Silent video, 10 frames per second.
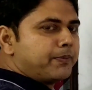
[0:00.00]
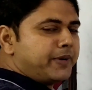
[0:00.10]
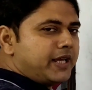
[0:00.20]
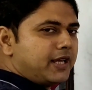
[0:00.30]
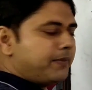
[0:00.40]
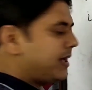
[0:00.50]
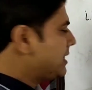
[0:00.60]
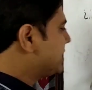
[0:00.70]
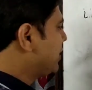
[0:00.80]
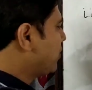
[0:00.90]

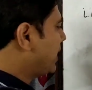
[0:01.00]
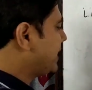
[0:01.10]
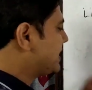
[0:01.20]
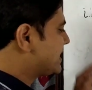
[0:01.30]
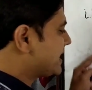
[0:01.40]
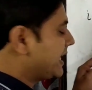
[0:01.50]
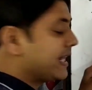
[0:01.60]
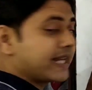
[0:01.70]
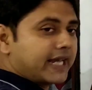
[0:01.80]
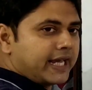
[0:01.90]
Pre-image in what? Set
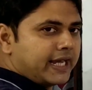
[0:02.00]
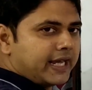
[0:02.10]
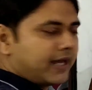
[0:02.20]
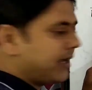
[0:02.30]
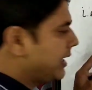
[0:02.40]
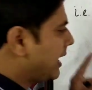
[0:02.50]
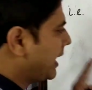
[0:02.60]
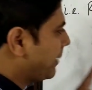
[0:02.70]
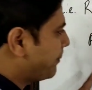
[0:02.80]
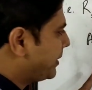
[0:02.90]
A. Here
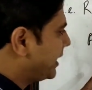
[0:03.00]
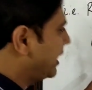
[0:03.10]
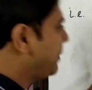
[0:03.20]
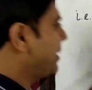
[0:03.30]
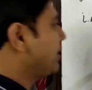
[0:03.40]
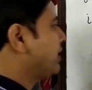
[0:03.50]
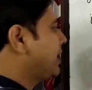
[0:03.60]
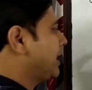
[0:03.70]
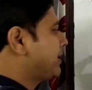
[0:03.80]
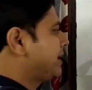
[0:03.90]
every element of
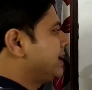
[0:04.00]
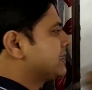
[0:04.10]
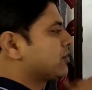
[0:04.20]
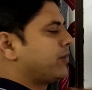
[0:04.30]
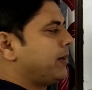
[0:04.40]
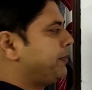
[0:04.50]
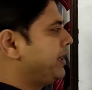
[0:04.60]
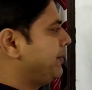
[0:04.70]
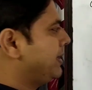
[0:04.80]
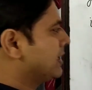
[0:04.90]
here ki ase tomar
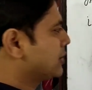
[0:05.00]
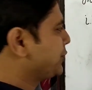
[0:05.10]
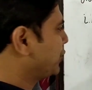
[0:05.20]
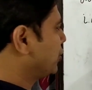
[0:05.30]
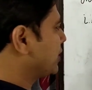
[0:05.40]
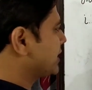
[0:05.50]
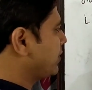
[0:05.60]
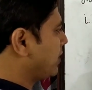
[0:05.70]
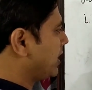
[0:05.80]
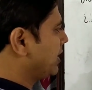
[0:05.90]
pre-image. 4
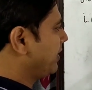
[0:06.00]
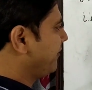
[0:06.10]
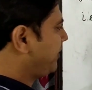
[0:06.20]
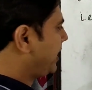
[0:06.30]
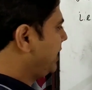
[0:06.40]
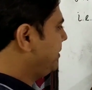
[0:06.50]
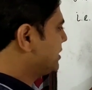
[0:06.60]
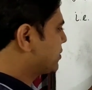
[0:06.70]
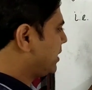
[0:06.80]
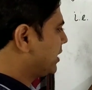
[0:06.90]
ase 1, 5
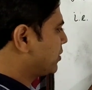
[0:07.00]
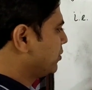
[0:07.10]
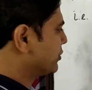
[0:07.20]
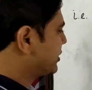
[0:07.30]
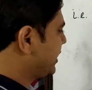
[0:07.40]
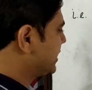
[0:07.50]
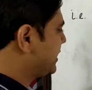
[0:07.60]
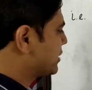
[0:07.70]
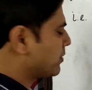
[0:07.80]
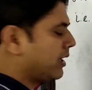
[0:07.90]
is what? 2, 6
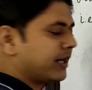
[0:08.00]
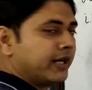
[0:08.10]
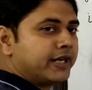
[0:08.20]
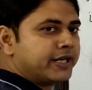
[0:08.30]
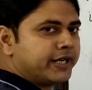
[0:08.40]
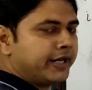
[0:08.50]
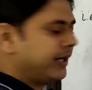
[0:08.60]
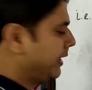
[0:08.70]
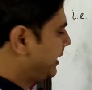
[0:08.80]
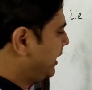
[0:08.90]
is what?
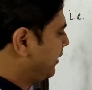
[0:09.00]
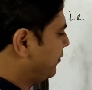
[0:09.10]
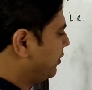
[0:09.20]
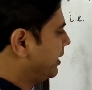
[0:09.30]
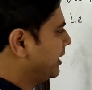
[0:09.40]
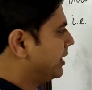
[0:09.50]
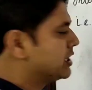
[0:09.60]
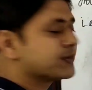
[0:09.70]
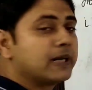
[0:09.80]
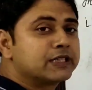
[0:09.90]
3. Therefore,
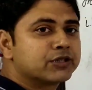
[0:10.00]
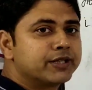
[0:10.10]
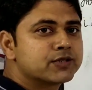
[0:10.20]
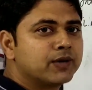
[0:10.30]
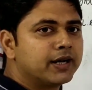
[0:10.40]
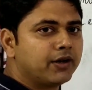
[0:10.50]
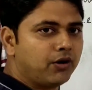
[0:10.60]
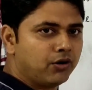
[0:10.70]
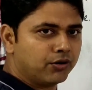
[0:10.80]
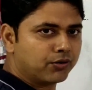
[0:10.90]
this function is what?